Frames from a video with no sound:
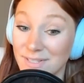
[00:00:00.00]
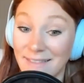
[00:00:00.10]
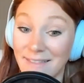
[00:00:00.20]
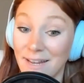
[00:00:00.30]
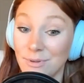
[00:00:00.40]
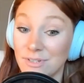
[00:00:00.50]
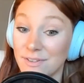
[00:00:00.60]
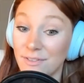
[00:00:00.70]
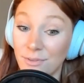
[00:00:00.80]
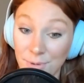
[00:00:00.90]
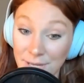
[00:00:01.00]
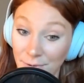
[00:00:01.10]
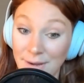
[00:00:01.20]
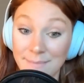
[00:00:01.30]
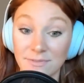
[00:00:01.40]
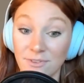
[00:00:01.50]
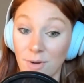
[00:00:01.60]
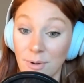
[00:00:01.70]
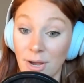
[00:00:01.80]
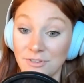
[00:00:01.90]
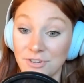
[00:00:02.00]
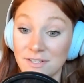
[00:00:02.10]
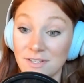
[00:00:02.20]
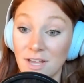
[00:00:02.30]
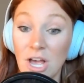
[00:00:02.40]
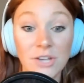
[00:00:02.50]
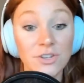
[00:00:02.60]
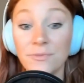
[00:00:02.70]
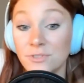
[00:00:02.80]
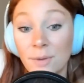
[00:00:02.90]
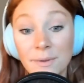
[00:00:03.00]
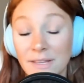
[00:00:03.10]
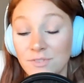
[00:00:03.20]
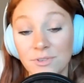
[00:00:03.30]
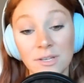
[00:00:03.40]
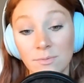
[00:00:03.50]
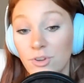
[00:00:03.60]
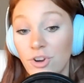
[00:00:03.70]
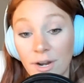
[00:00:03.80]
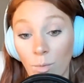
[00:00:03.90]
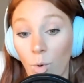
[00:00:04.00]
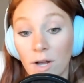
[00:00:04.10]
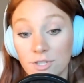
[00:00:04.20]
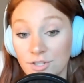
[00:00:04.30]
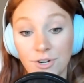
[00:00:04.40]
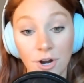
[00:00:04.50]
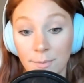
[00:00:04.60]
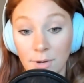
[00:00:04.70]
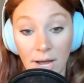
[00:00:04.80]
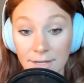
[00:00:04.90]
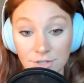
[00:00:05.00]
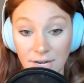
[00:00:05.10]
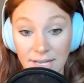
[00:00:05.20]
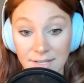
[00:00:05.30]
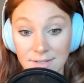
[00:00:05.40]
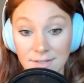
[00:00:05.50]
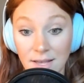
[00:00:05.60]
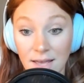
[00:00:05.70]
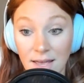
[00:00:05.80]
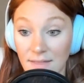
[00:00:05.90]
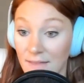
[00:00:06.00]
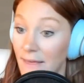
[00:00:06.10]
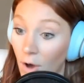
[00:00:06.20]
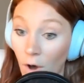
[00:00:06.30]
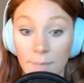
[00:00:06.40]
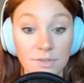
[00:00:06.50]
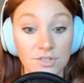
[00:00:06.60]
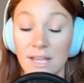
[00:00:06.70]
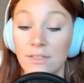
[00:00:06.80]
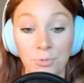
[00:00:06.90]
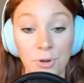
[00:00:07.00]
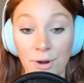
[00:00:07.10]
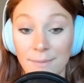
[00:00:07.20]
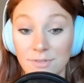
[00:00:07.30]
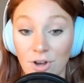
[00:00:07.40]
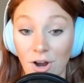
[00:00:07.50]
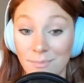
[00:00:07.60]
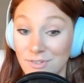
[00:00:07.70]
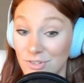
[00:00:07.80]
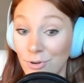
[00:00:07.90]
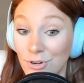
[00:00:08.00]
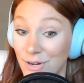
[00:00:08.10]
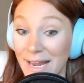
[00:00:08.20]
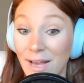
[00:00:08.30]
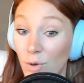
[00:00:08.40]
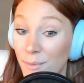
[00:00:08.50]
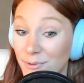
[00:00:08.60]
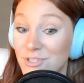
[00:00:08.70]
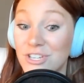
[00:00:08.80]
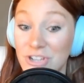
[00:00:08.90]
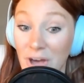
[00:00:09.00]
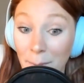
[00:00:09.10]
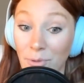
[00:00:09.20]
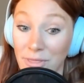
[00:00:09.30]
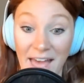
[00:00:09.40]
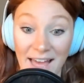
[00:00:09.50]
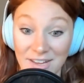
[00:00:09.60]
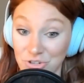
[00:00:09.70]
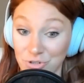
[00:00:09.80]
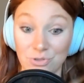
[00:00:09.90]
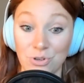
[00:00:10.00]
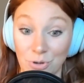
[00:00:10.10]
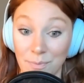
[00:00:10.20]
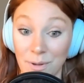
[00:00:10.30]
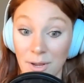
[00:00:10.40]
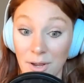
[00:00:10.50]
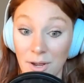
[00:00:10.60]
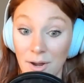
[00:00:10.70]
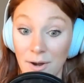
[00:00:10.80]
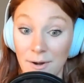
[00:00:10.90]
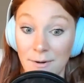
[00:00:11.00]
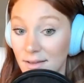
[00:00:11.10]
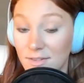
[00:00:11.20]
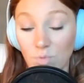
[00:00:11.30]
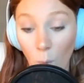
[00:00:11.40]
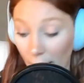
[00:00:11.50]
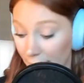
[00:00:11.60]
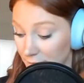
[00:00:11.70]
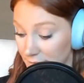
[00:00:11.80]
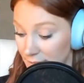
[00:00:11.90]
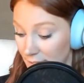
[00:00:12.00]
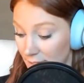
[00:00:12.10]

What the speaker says: said that it was 3 grams of carbohydrates. So for someone that's really trying to watch their carbohydrates and they think, oh, I'm just getting 3 grams of carbs. No, you're getting almost double that in your scoop. It's wild.